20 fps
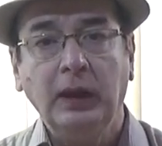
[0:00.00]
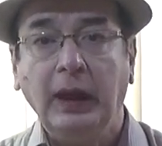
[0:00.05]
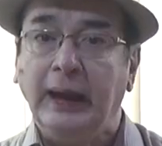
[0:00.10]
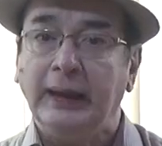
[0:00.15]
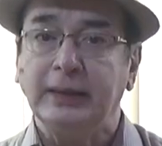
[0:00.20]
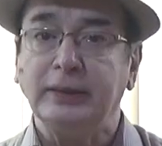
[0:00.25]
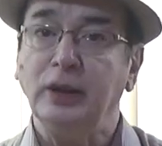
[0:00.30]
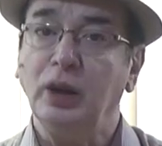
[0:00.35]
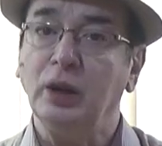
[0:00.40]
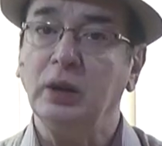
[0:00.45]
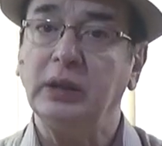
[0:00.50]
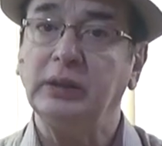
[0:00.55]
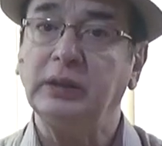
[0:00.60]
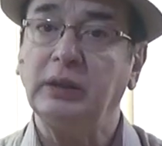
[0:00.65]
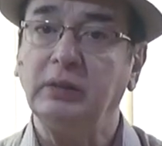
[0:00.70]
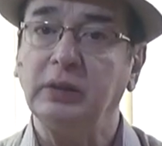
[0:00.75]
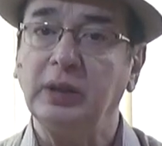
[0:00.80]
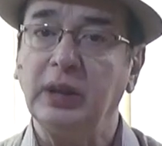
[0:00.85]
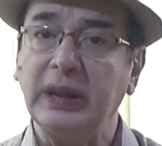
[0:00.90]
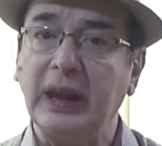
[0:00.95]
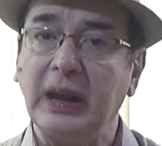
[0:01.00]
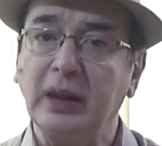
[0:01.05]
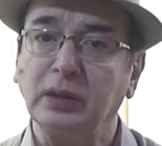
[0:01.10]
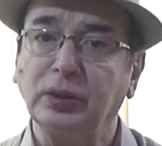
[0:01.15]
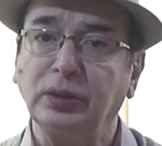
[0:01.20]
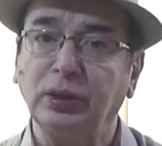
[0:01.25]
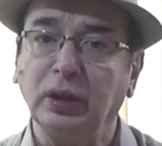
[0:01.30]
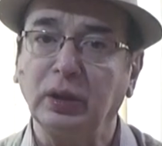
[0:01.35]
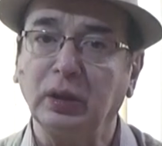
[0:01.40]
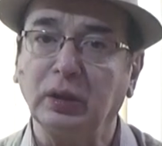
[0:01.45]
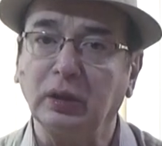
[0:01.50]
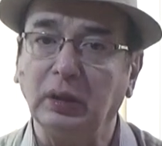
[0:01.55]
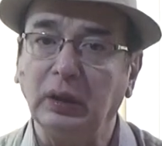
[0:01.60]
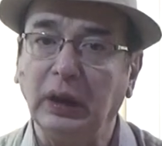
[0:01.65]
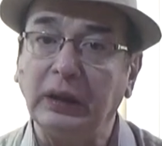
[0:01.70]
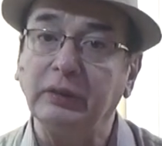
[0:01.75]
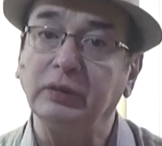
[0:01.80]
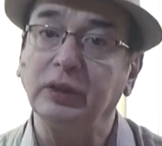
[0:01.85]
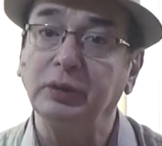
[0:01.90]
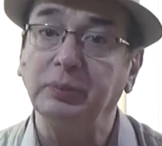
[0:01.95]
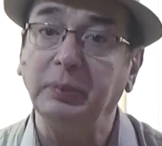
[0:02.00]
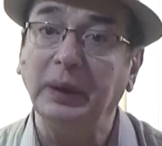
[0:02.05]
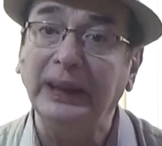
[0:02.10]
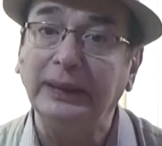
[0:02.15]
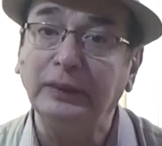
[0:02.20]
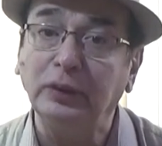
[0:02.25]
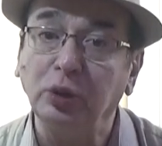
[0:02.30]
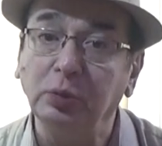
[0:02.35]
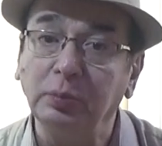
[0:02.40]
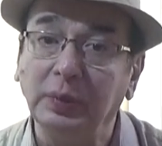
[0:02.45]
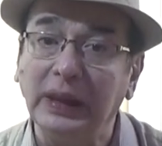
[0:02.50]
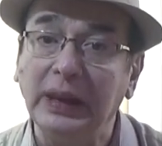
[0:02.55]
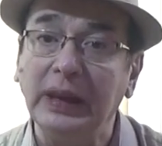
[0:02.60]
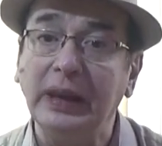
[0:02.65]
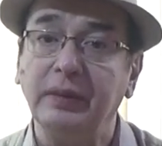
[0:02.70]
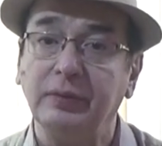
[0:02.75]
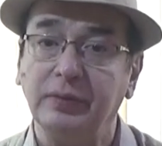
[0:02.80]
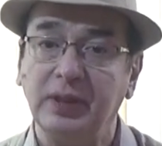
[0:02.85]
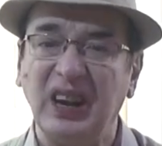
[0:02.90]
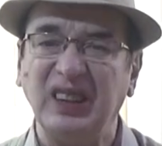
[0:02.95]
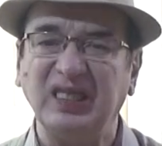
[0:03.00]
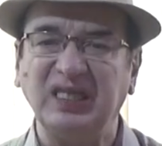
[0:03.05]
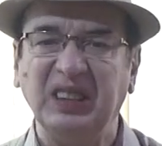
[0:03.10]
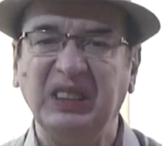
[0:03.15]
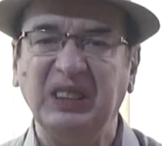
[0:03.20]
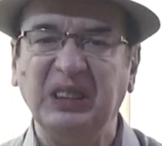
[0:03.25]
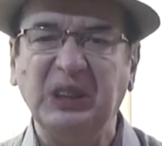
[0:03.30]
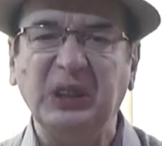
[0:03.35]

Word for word: As long as I was a youngster, I was made to believe that